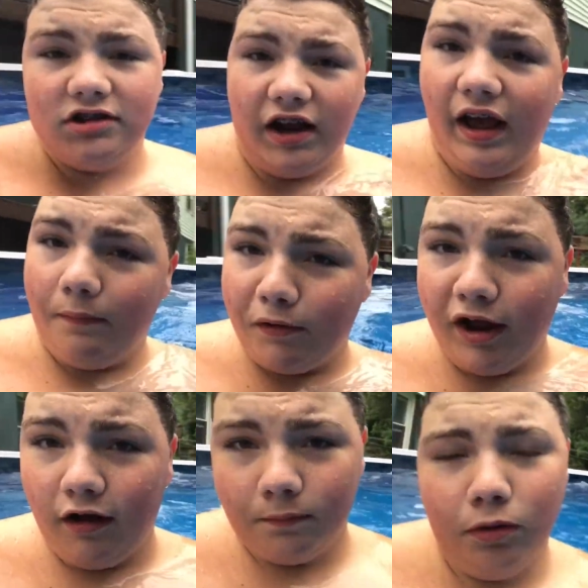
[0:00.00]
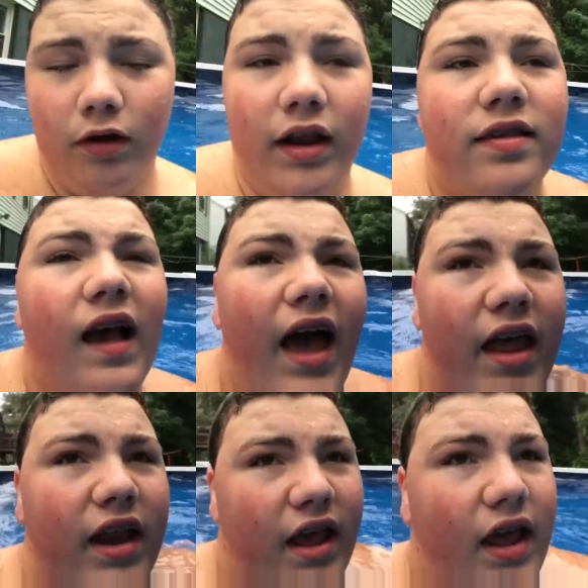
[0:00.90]
gonna try hopping out of the pool on the
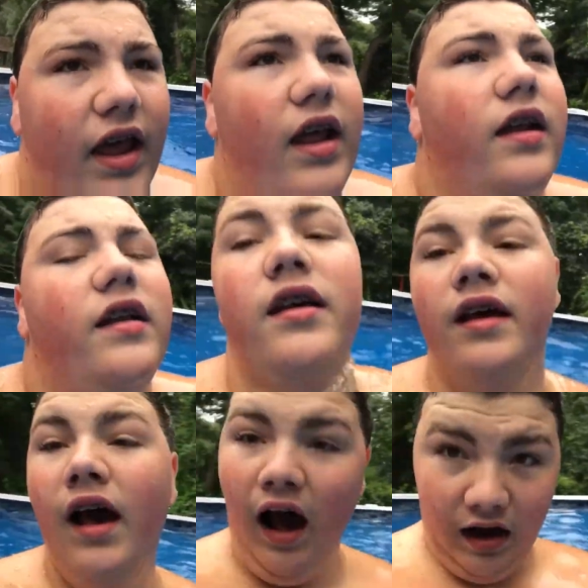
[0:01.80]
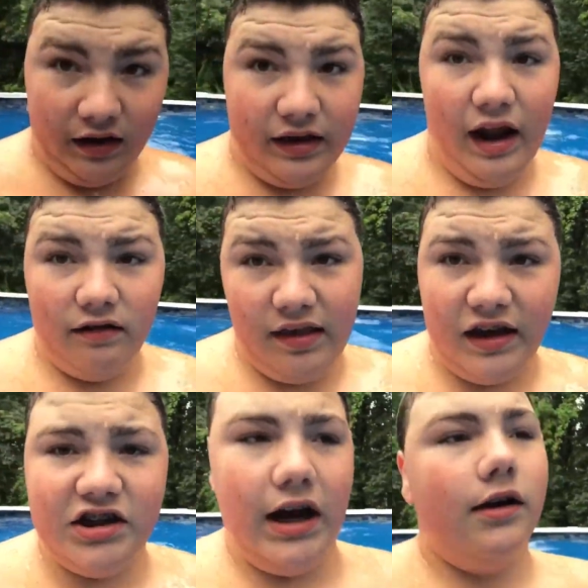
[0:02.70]
side and I'm gonna go out and
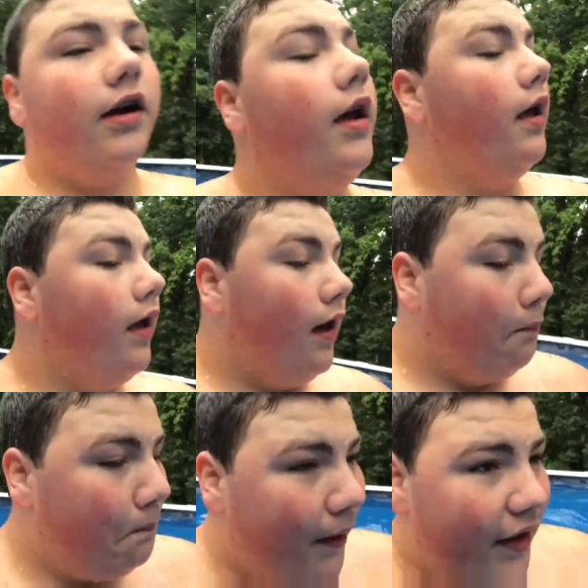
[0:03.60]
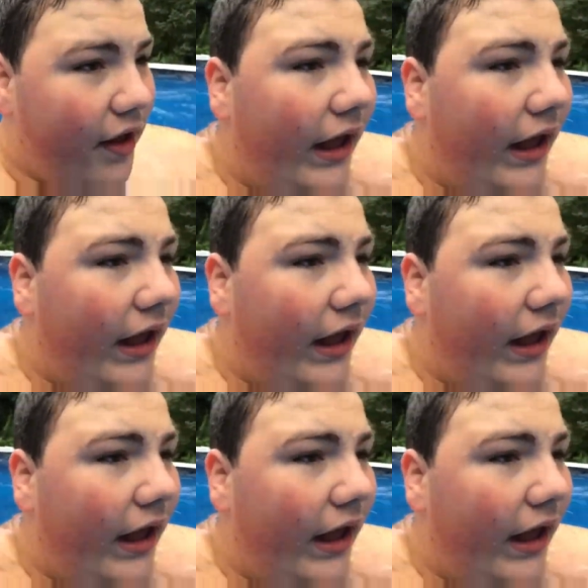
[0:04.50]
take a shower. But